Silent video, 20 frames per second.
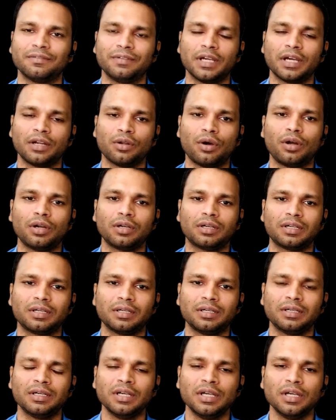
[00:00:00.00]
We are not
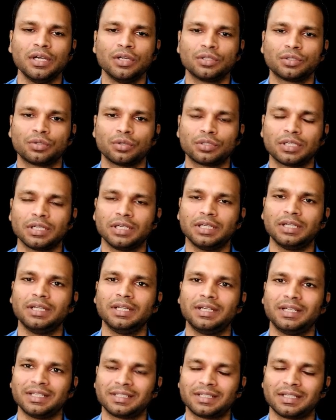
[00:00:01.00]
socially
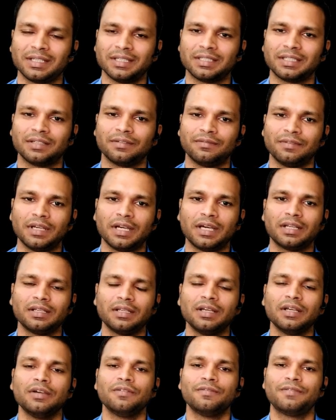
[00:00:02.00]
distancing. We are
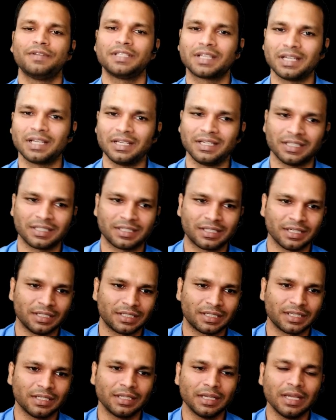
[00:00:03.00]
physically
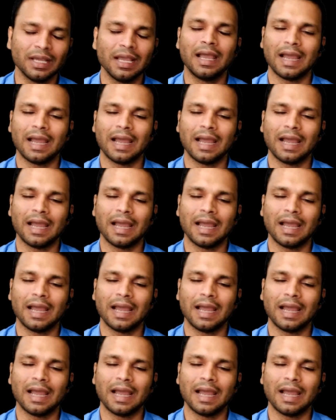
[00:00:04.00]
distancing.